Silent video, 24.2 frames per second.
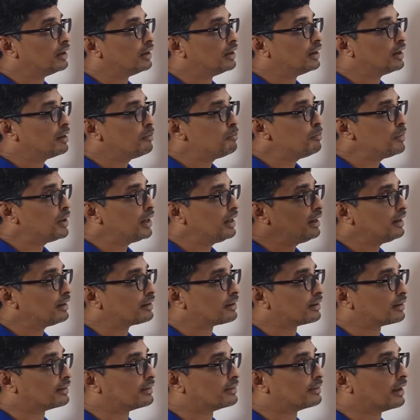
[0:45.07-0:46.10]
immediate
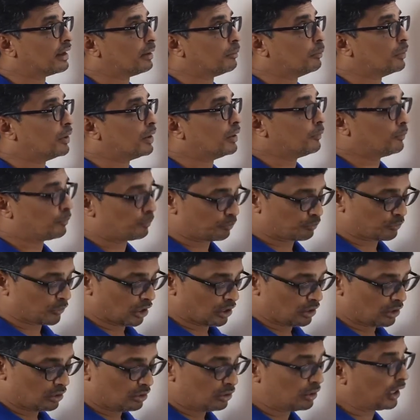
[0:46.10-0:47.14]
example.
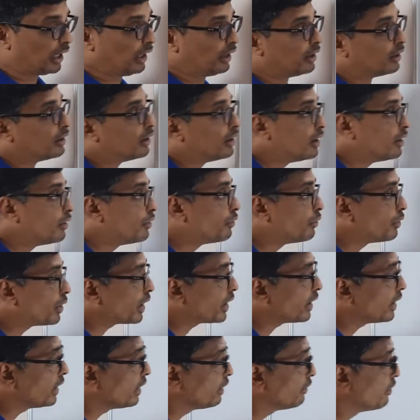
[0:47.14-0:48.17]
Okay, what I
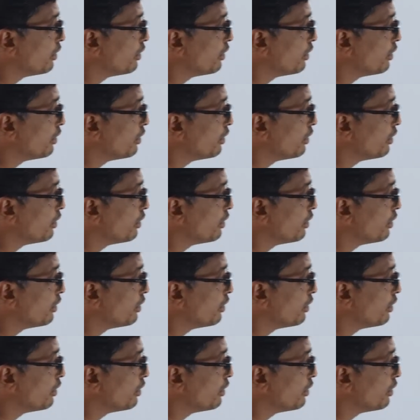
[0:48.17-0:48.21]
can give you